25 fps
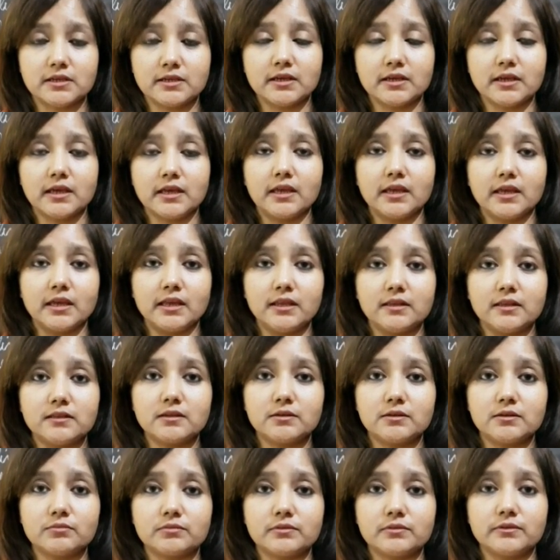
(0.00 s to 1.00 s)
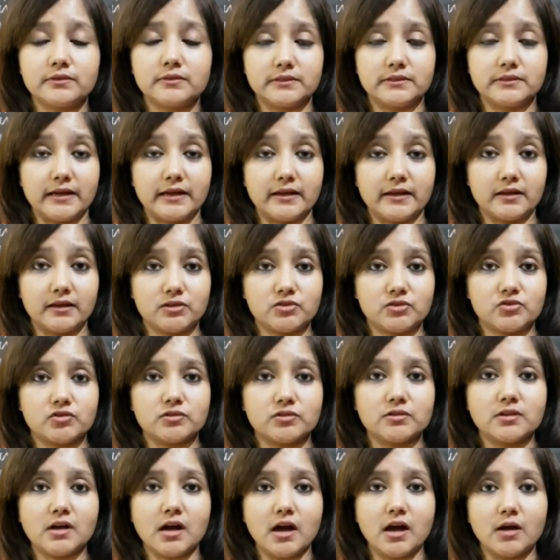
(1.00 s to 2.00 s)
in the direction
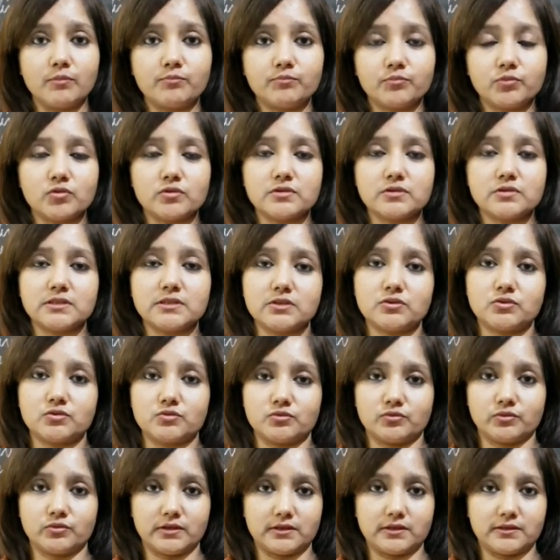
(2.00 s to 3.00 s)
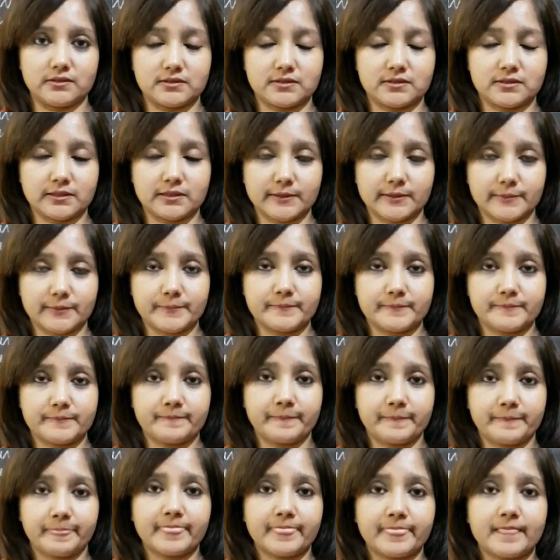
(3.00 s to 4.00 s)
opposite to his.
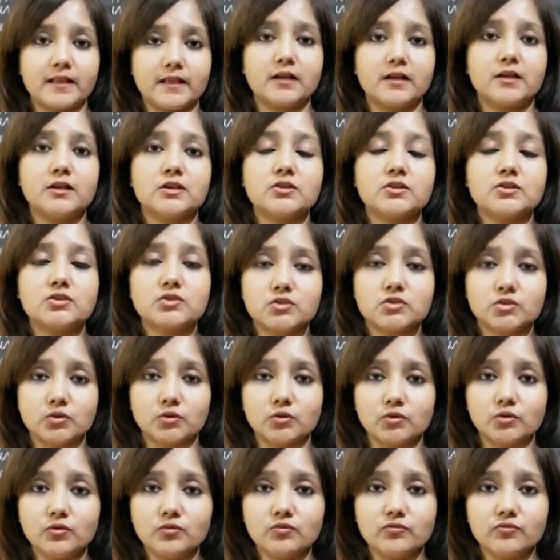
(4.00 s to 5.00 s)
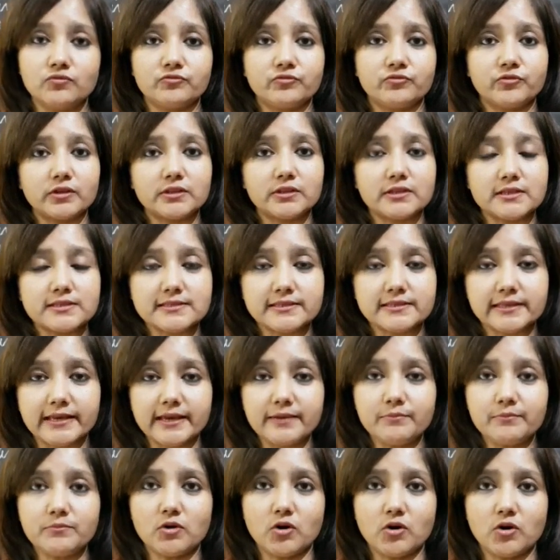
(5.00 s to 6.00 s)
So, for the same
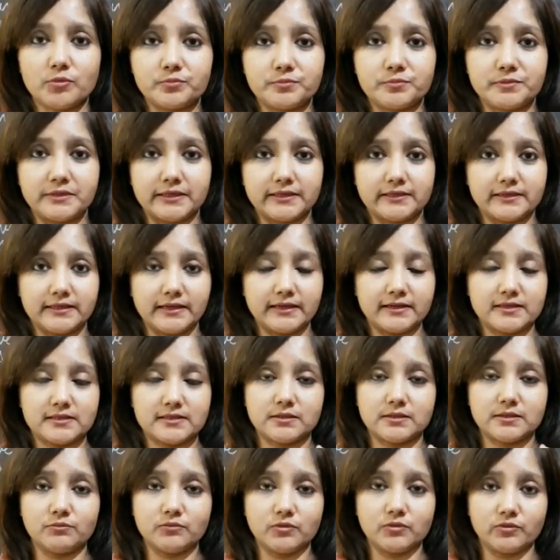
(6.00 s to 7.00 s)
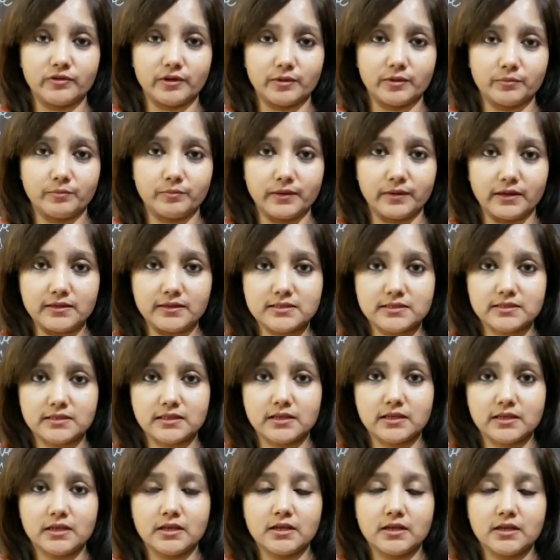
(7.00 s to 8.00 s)
object, that is the moving bus,
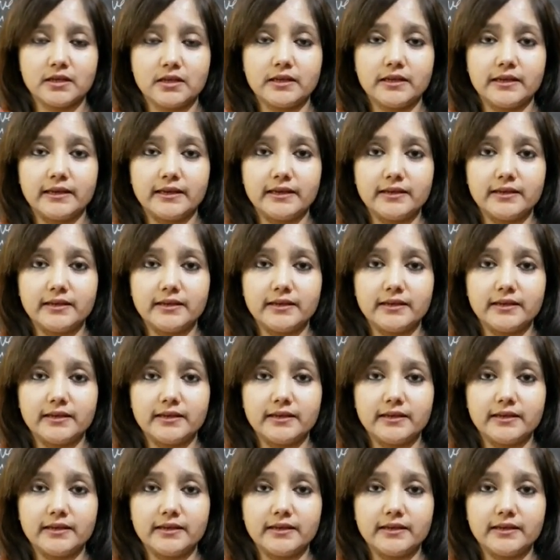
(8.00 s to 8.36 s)
it